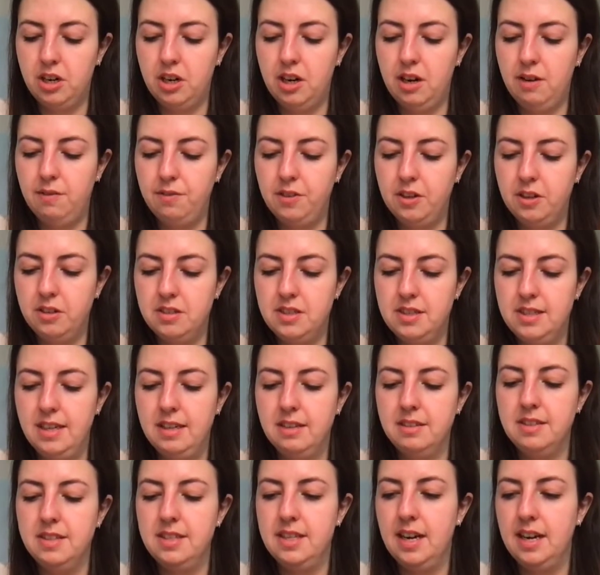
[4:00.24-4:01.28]
if there's
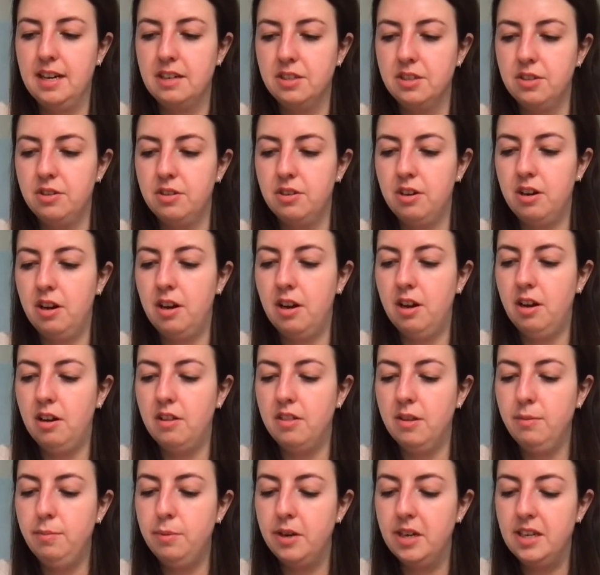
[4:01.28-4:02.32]
sales tax or not on
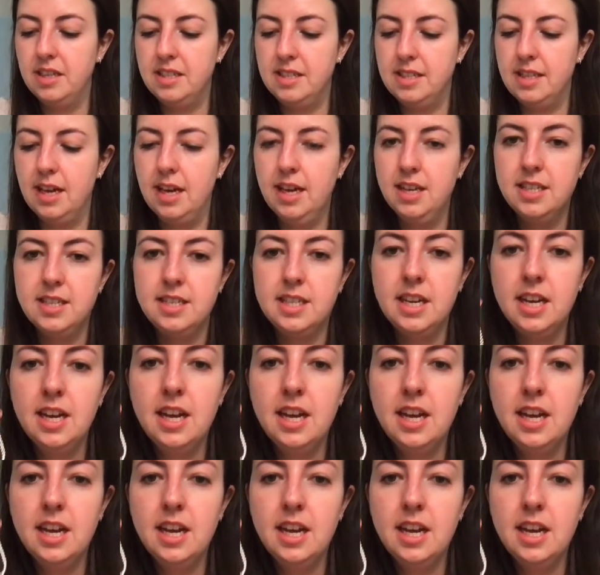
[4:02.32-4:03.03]
the bracelet.